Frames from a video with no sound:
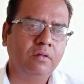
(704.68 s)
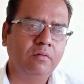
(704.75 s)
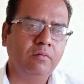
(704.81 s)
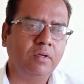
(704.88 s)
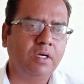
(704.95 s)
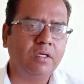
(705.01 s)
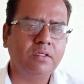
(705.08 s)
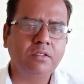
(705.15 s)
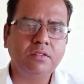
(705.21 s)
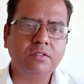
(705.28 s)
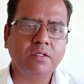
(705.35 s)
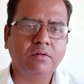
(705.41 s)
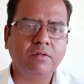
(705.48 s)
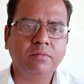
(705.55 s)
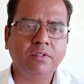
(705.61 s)
Marathi is
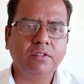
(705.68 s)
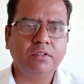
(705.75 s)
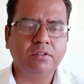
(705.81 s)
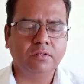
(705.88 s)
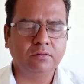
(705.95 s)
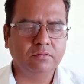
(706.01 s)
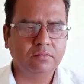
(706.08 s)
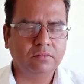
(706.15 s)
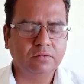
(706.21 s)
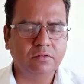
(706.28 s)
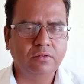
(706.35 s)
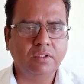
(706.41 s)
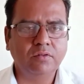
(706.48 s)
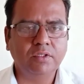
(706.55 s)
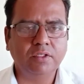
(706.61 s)
our mother tongue, no
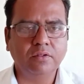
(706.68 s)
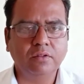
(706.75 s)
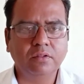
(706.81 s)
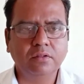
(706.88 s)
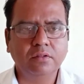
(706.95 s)
doubt at all.